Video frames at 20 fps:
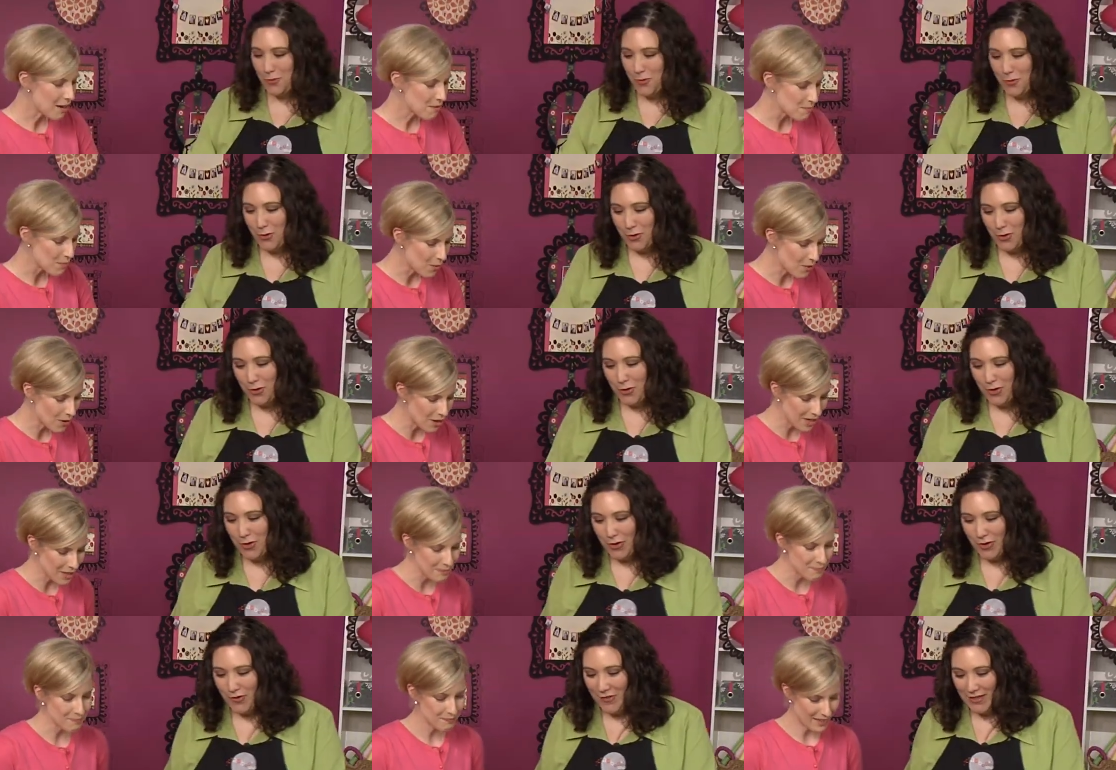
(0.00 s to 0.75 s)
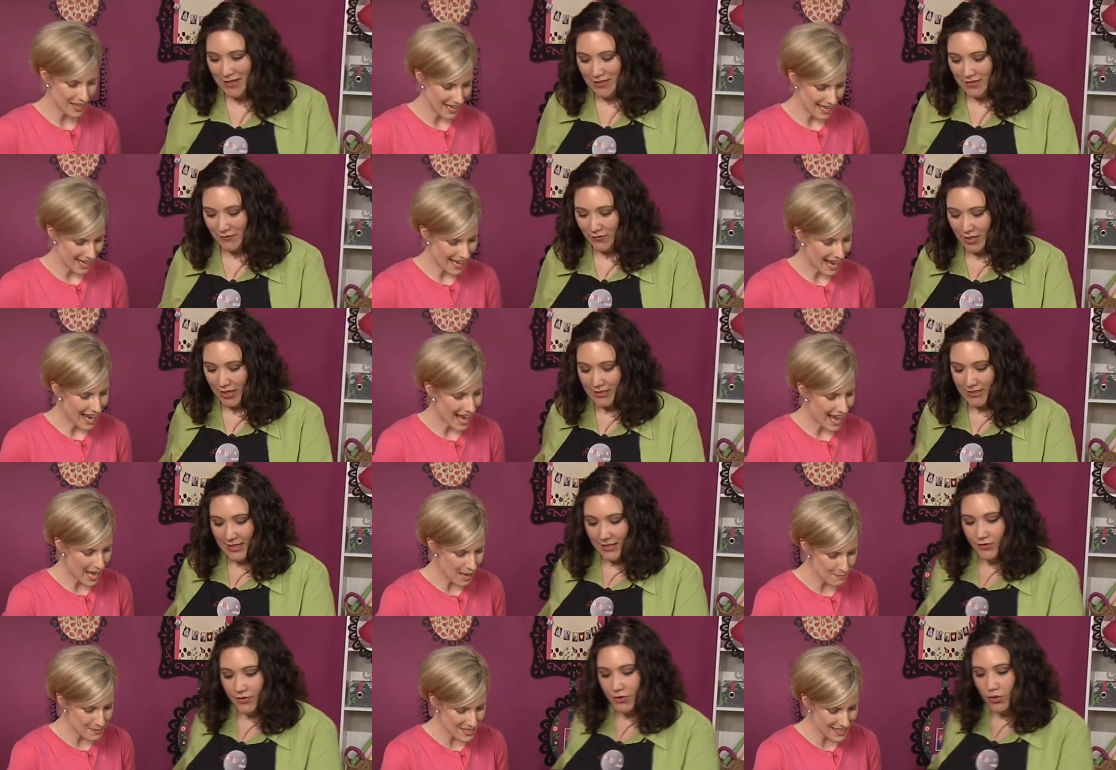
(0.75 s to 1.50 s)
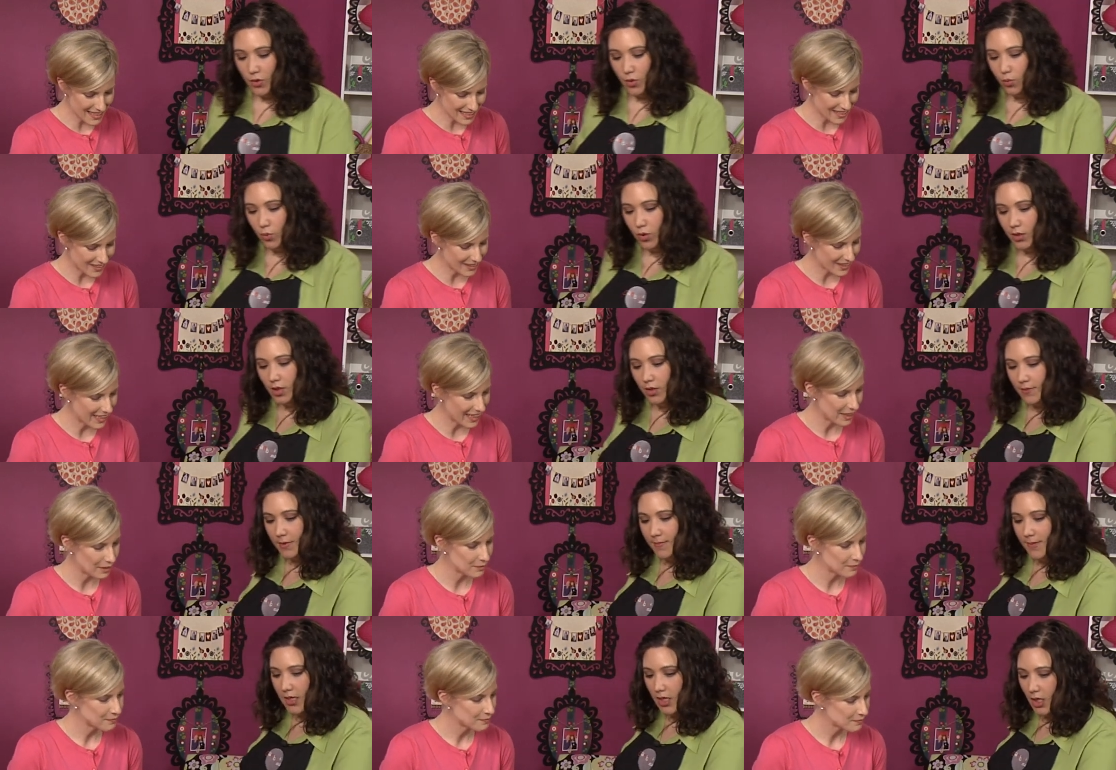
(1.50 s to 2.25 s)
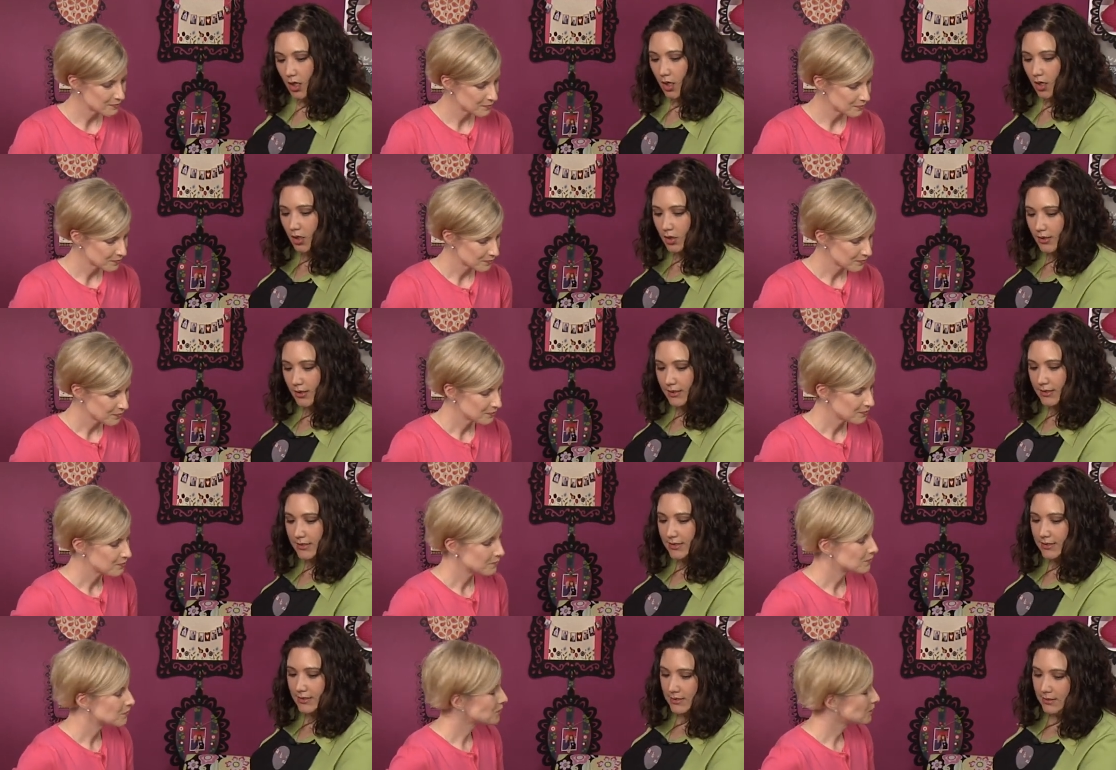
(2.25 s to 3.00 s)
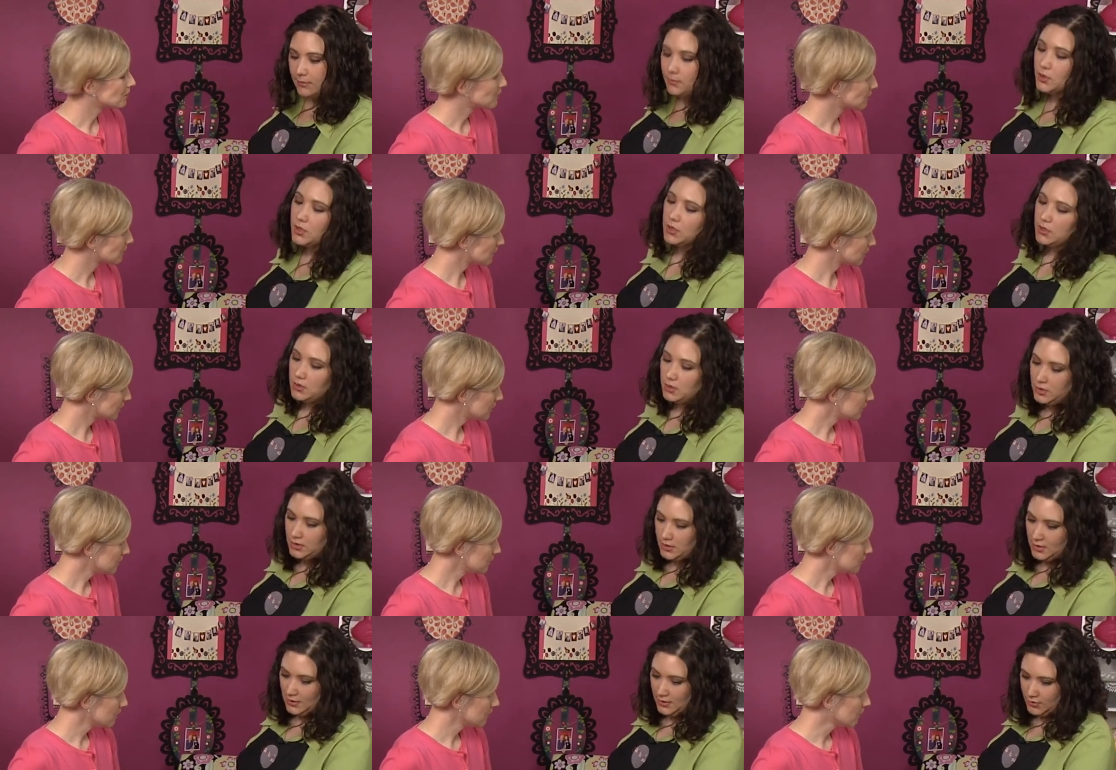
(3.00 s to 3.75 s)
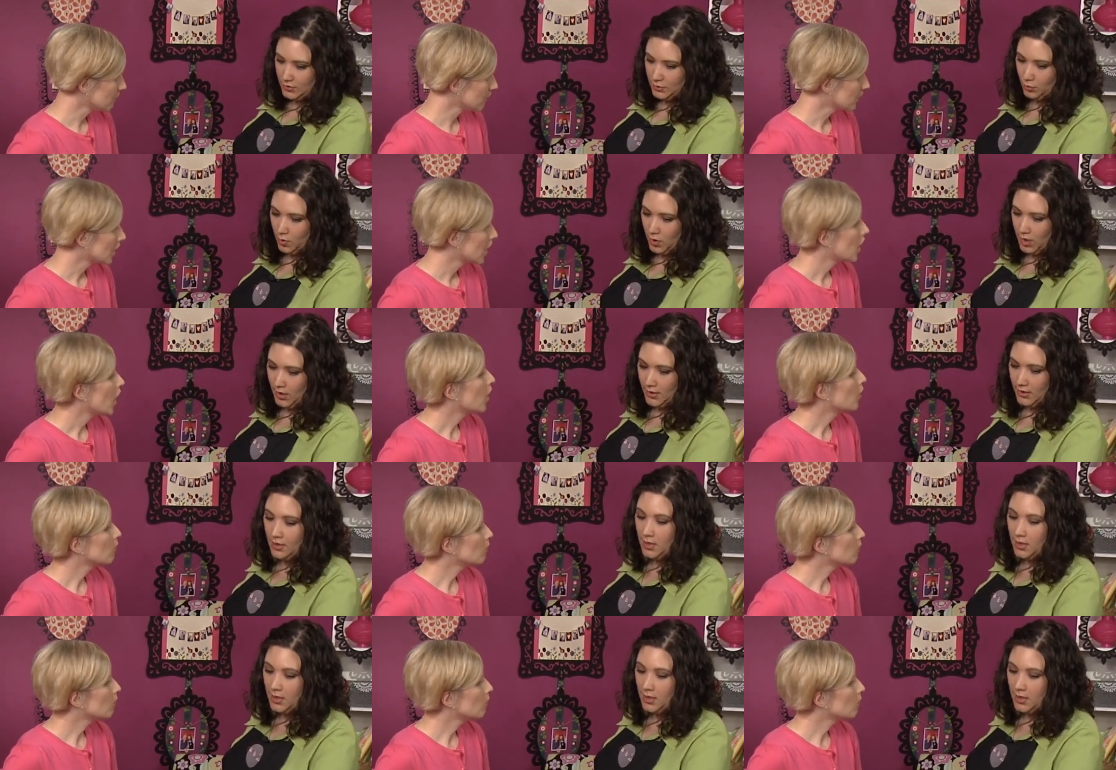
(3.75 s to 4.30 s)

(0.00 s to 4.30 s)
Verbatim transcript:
Speaker 1: more, things for us. Absolutely. And so we're going to be making a card that's similar to this one,